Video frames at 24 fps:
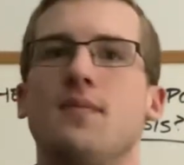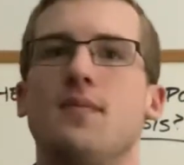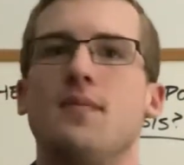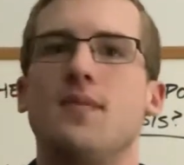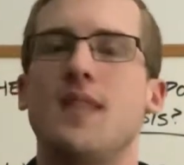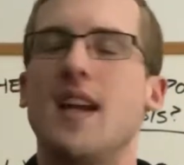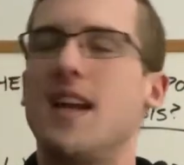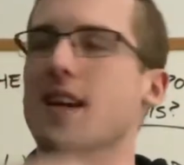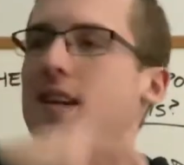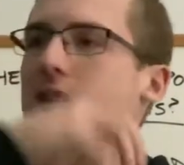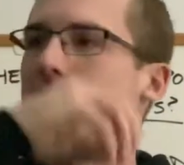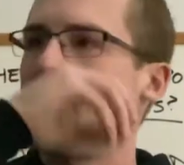
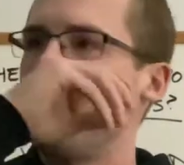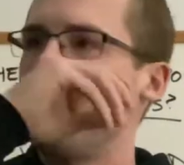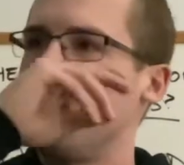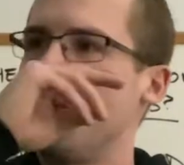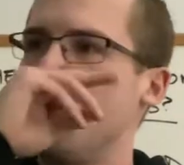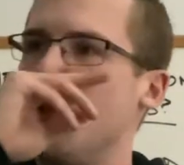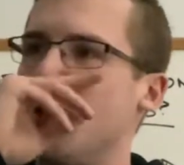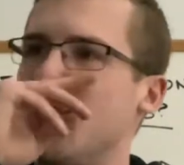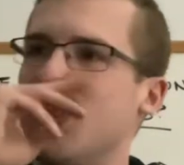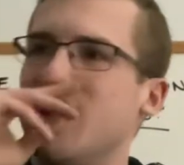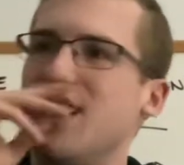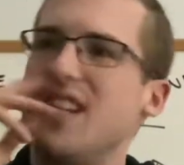that you
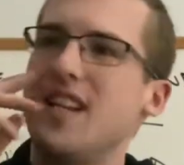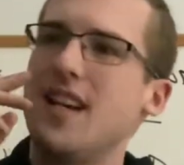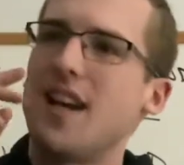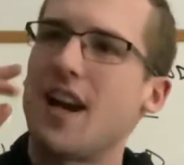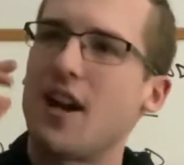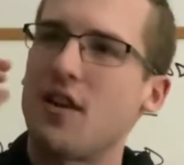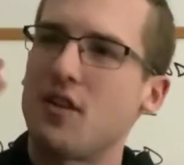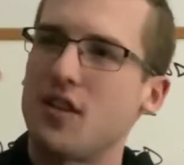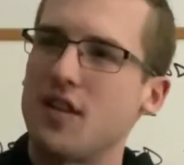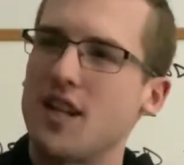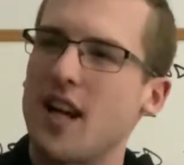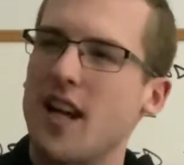just see
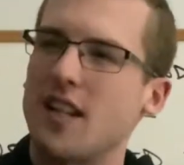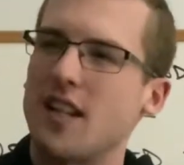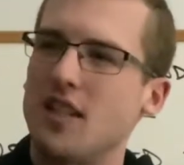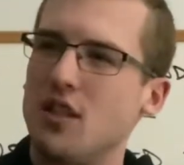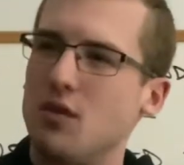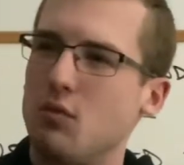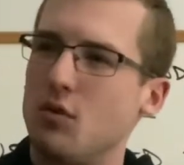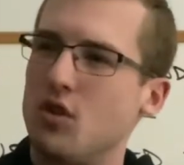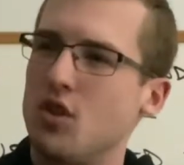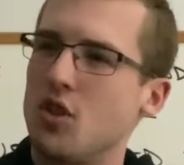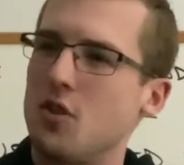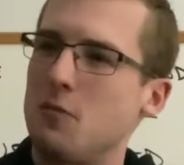how the Nazis
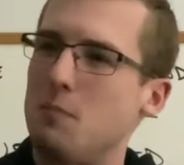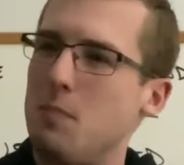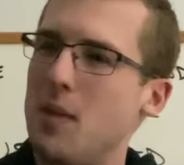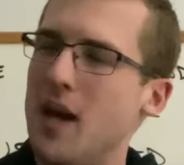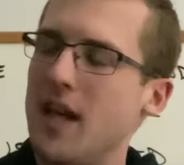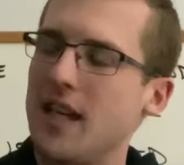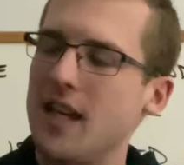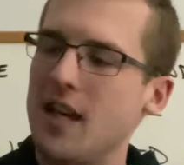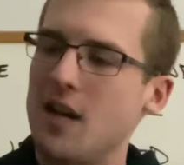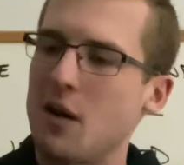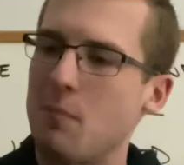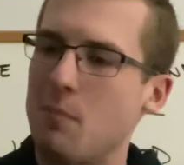were just
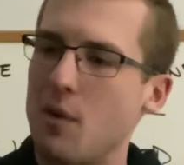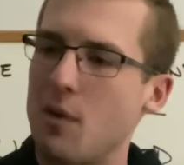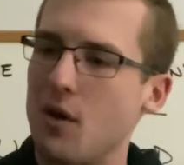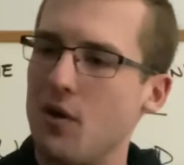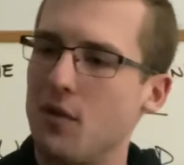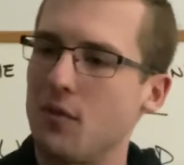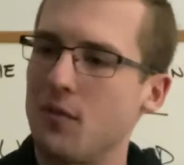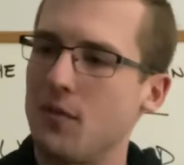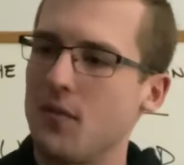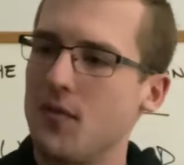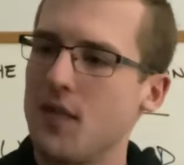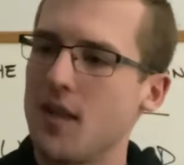picking
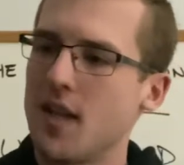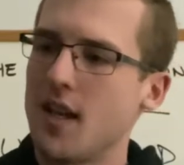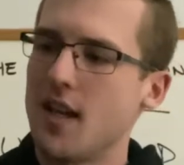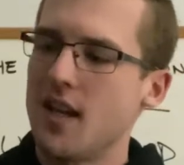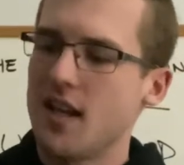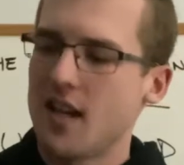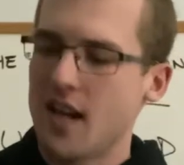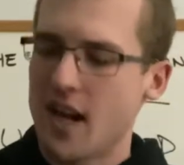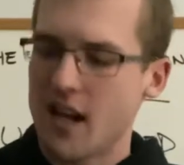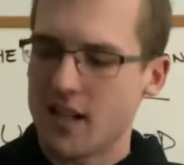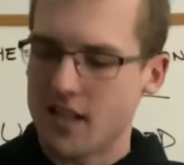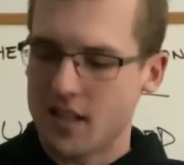apart
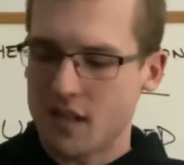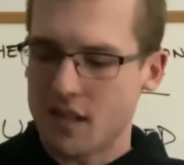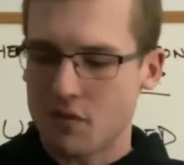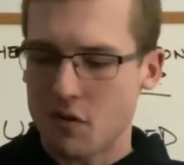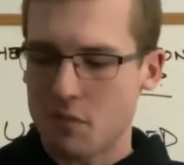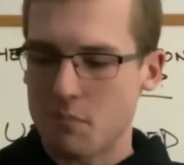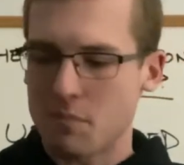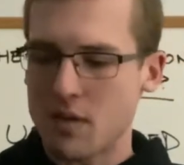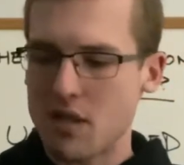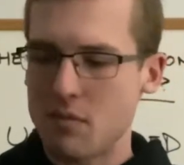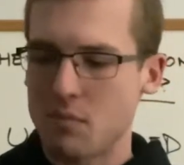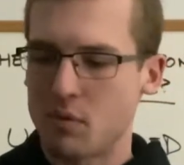at
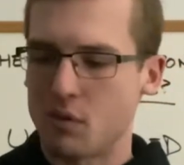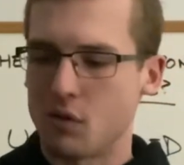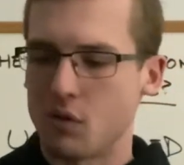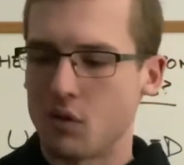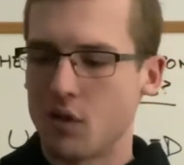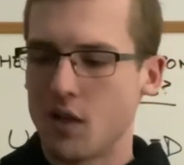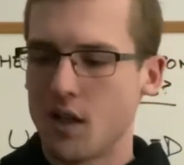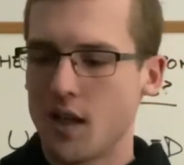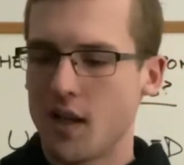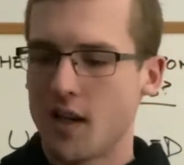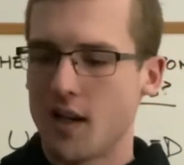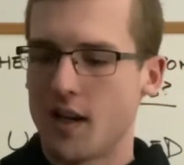different
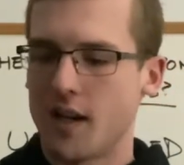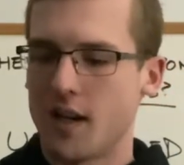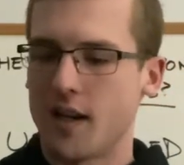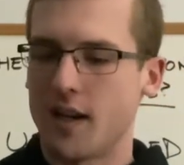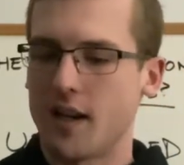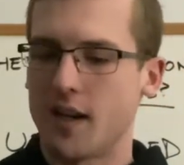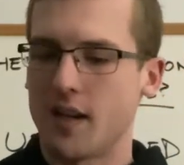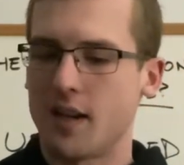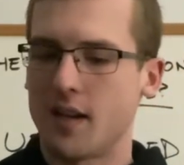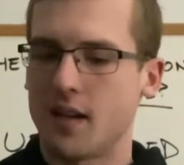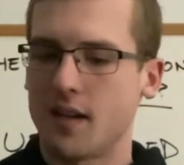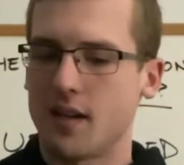people,
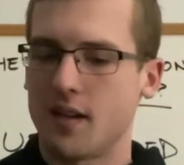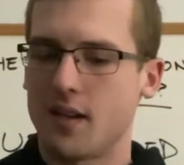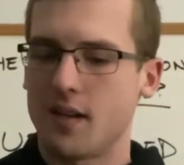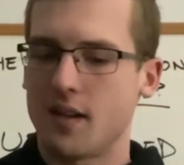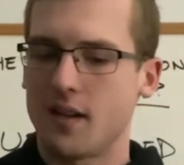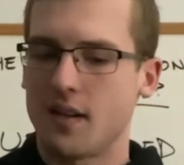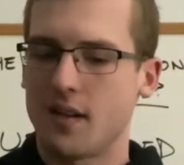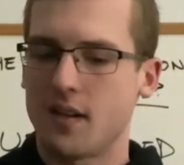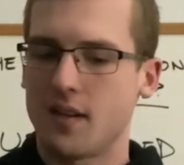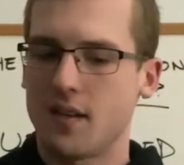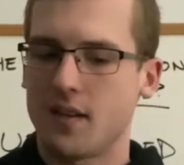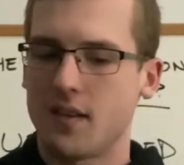
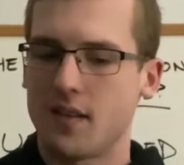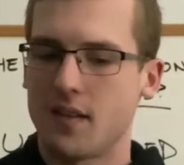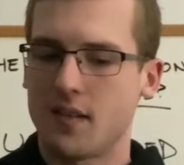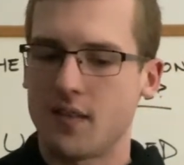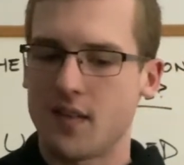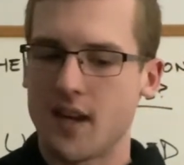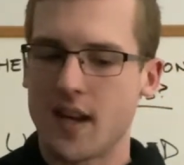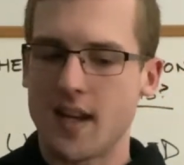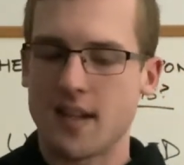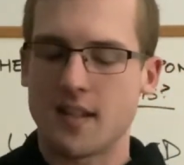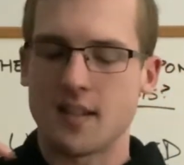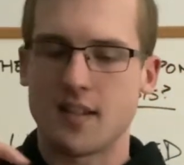
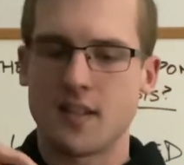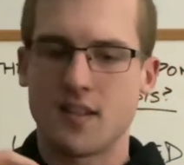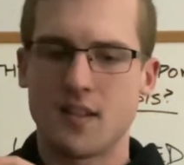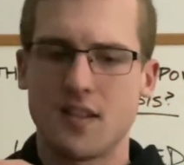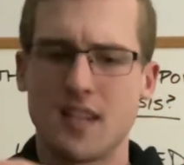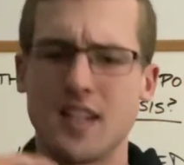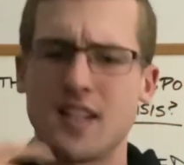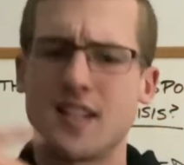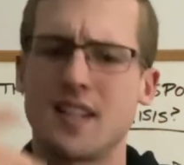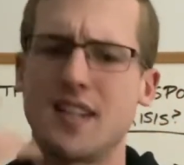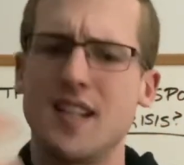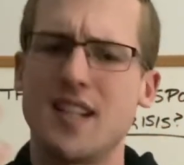and
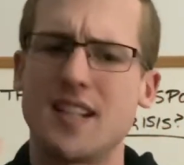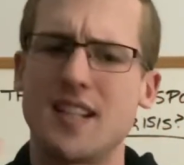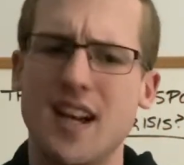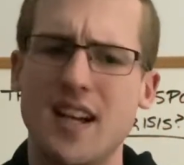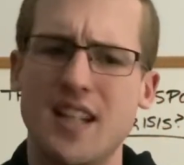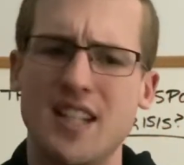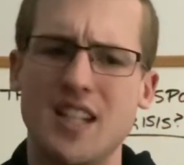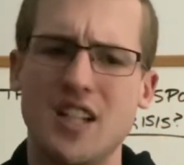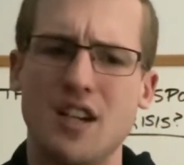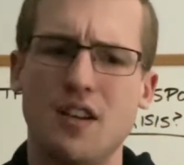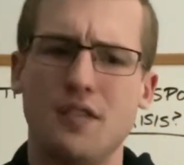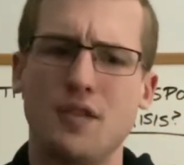this
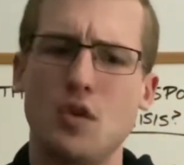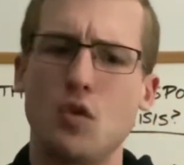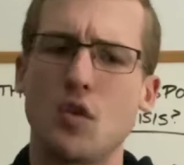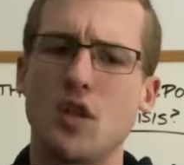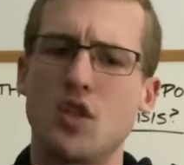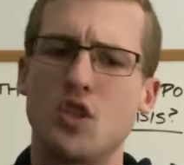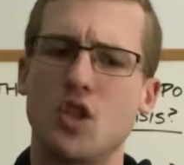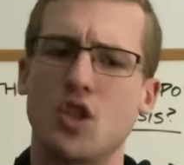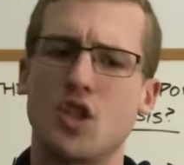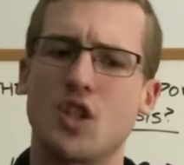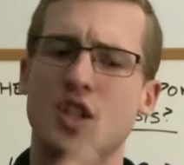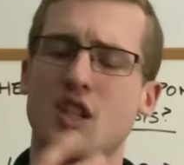idea of you can
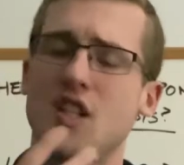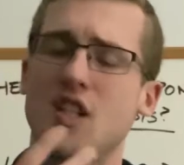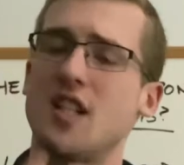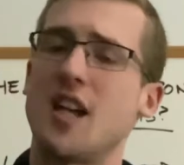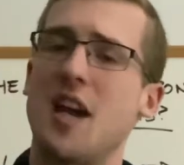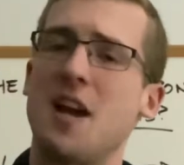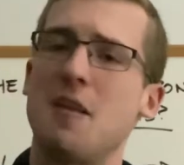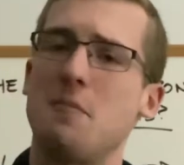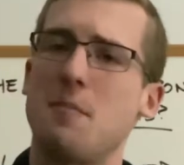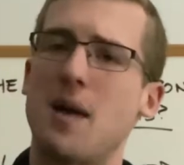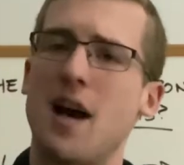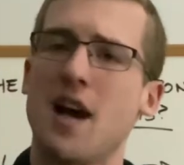just
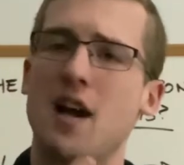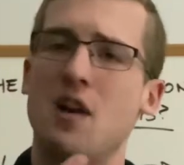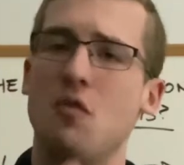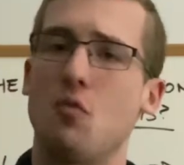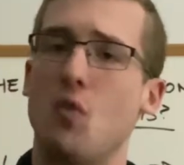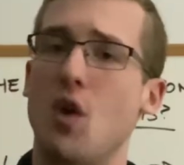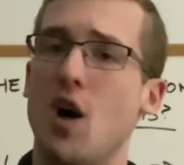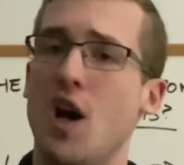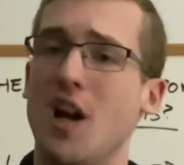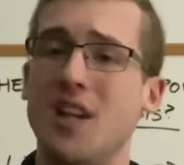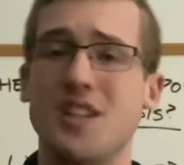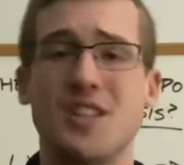stand by and
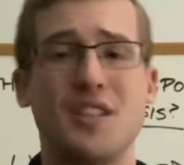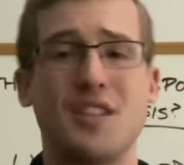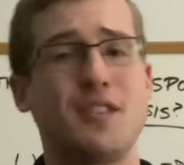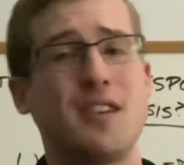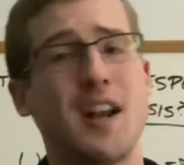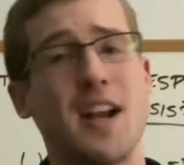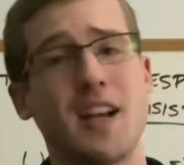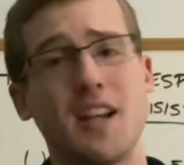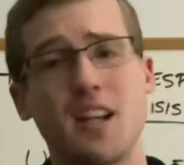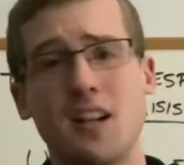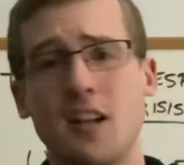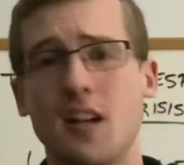watch, and
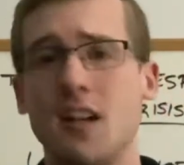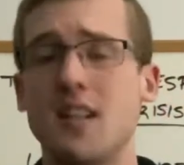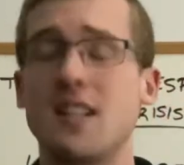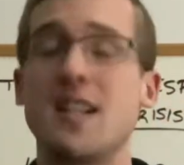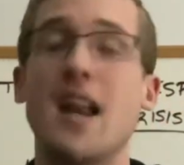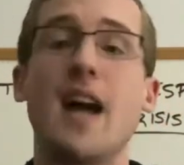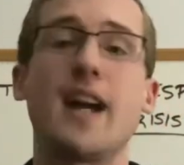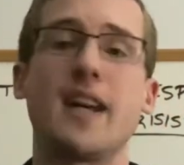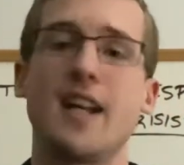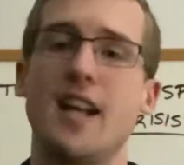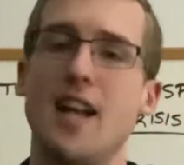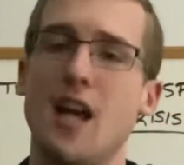it's
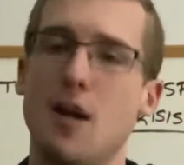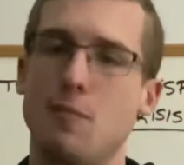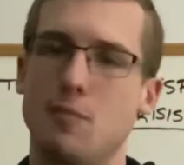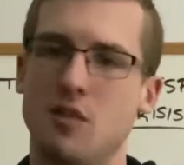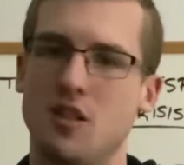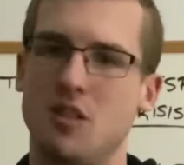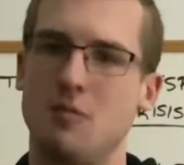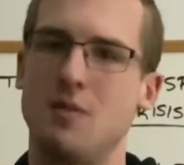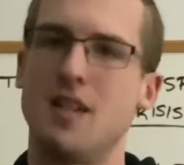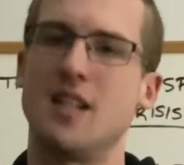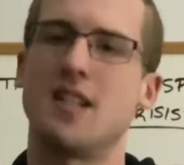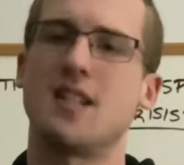not gonna happen
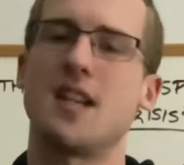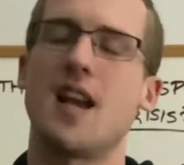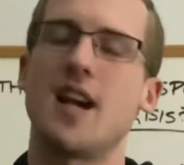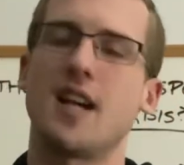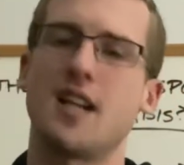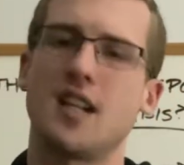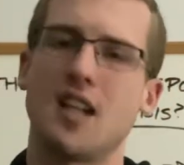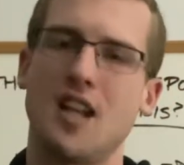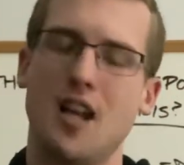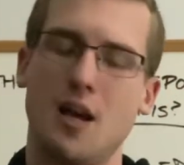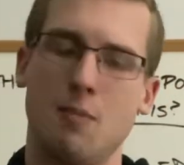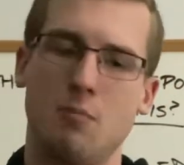to me. It's not
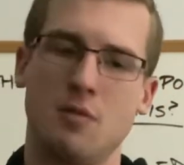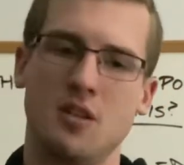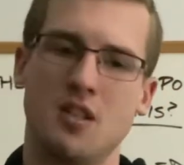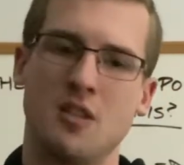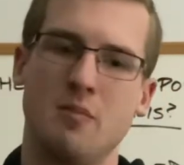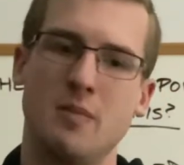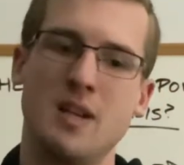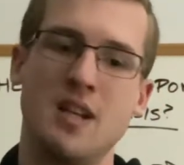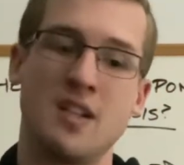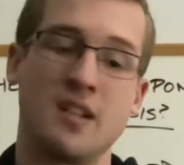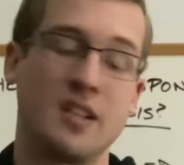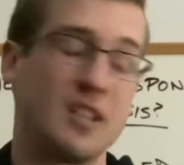gonna happen to
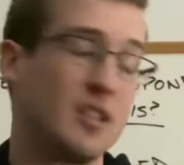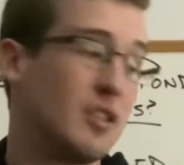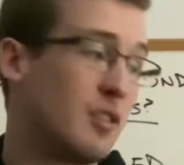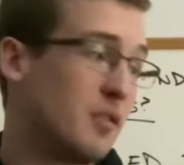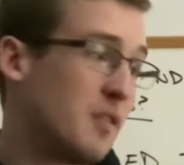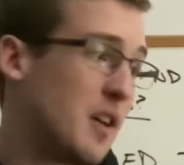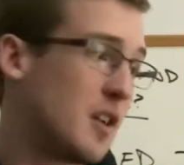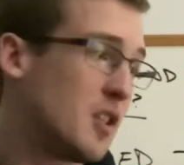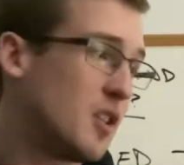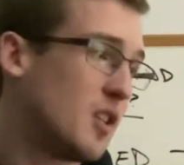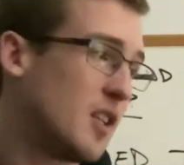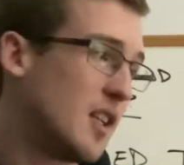me until
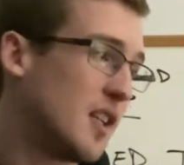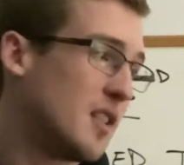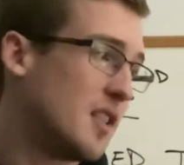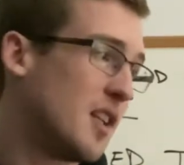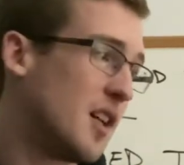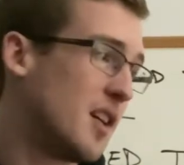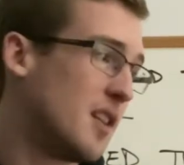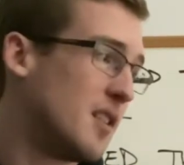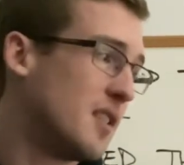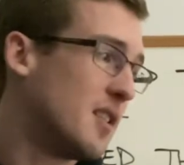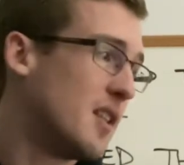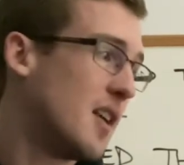eventually it
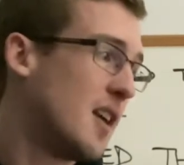does.